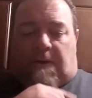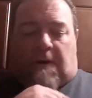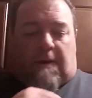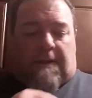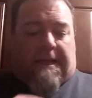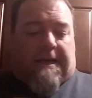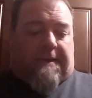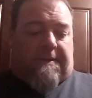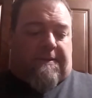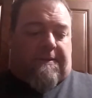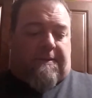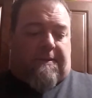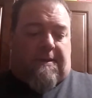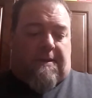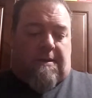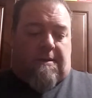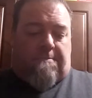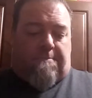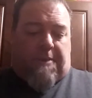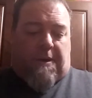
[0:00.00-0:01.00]
our last
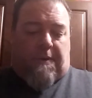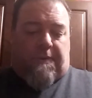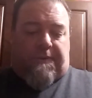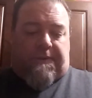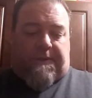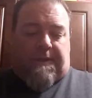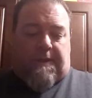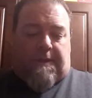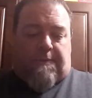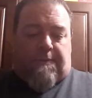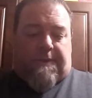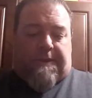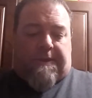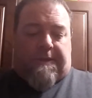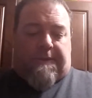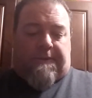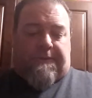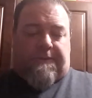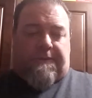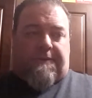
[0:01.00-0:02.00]
posting
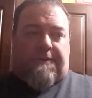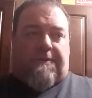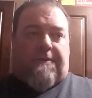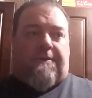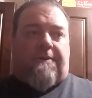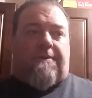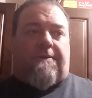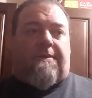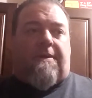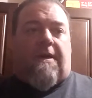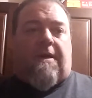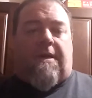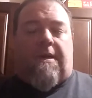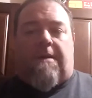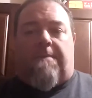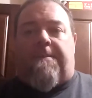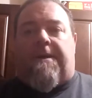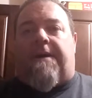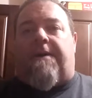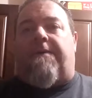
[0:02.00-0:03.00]
was
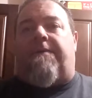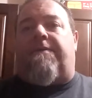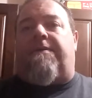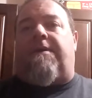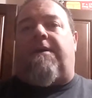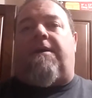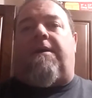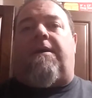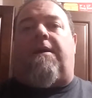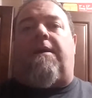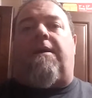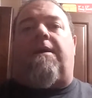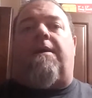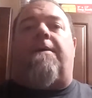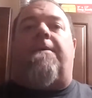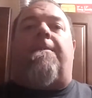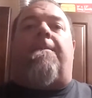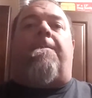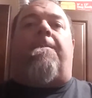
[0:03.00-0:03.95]
talking about the